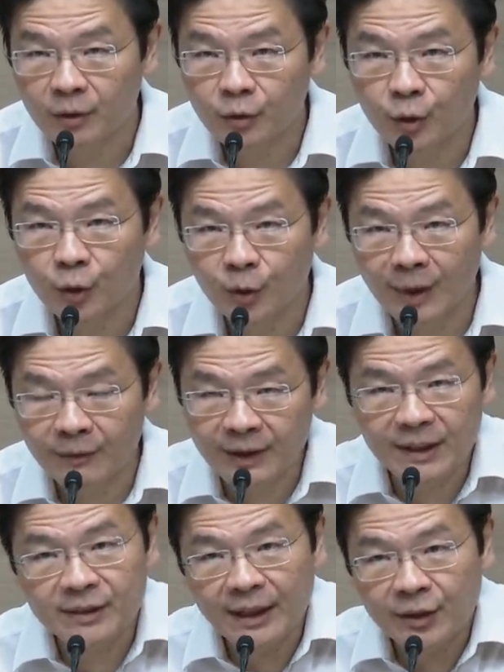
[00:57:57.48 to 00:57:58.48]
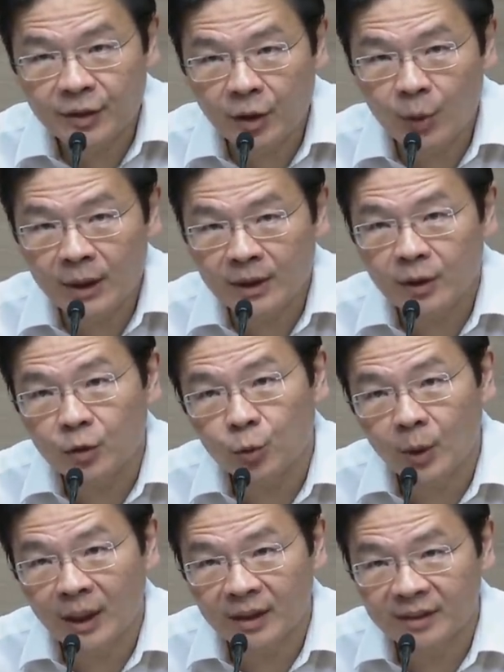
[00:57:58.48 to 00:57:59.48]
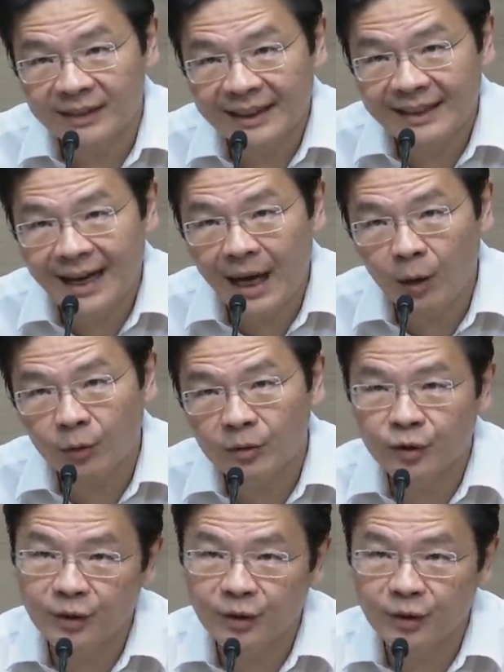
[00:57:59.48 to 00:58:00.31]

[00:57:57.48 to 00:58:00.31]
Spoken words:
So you have the essential workers who are already out,